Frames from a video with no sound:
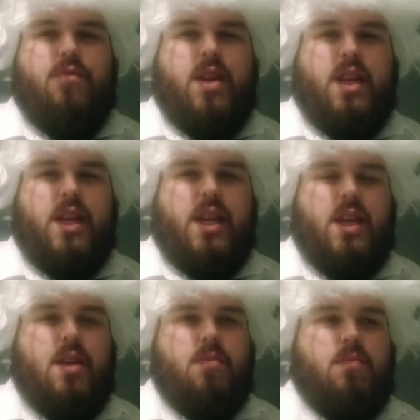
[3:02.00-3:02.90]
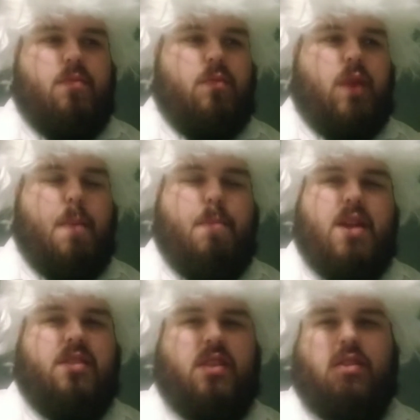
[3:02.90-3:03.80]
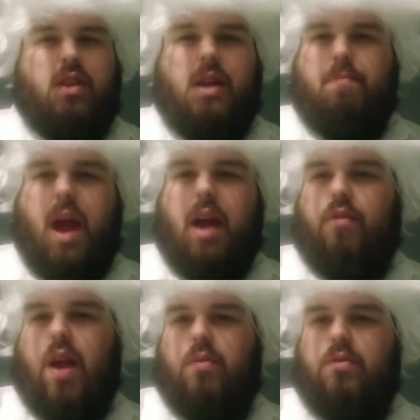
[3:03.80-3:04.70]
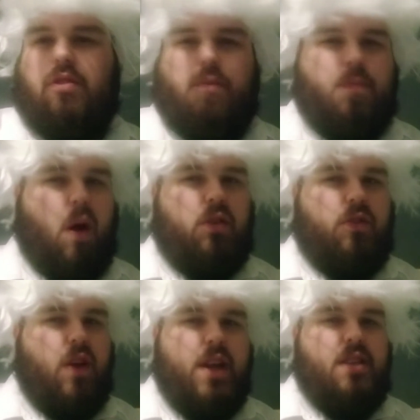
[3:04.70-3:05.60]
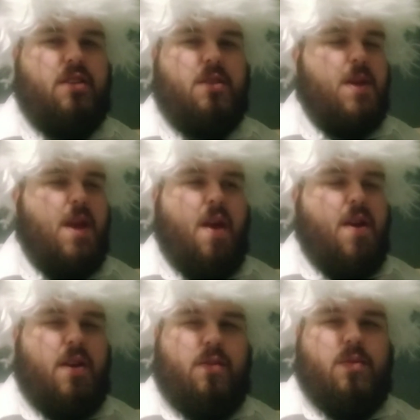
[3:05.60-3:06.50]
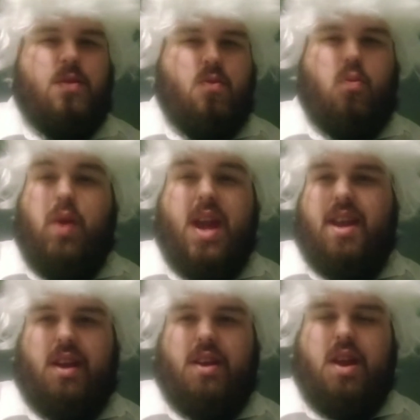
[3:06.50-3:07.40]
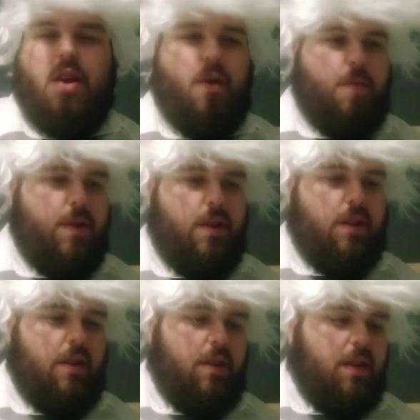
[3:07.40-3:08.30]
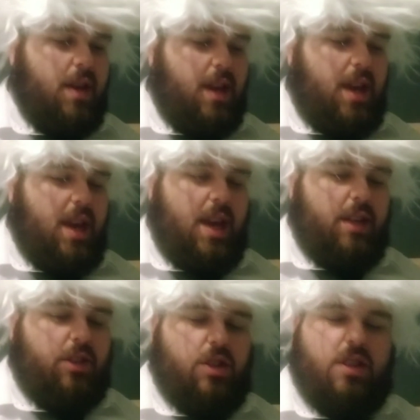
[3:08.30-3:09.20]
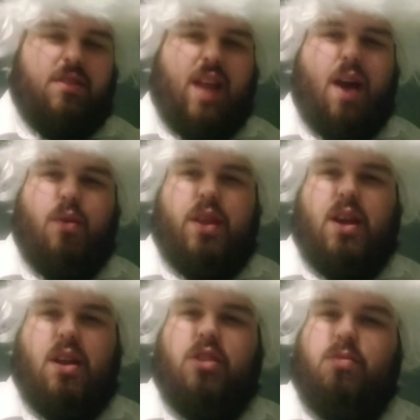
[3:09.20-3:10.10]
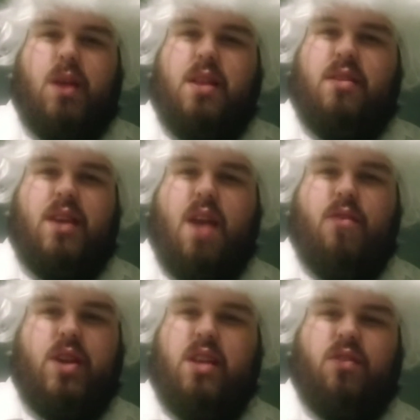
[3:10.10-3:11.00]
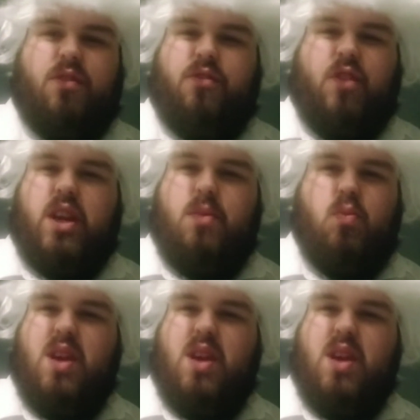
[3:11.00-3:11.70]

really, like, menacing-looking backgrounds of boss fights. Weird, I know, but it's just how the colours blend together, and it's fucking